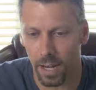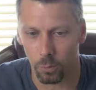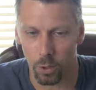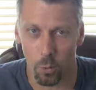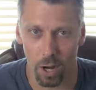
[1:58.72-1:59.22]

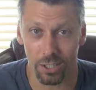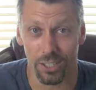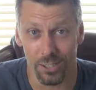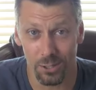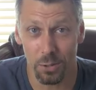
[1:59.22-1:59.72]
and we were
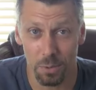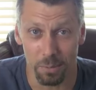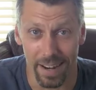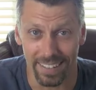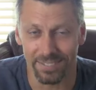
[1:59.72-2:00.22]
watching
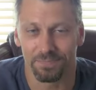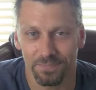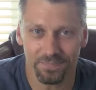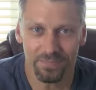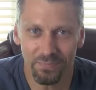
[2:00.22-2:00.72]
Superman.
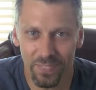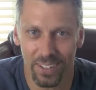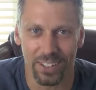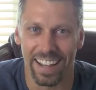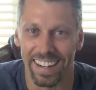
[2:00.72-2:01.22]

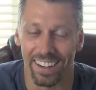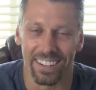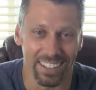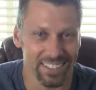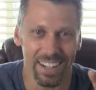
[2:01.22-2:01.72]
Okay, now
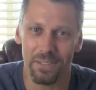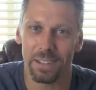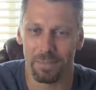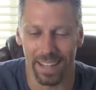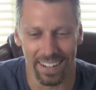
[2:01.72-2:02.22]
now stay
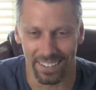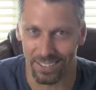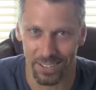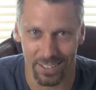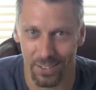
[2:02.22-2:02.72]
with me here through this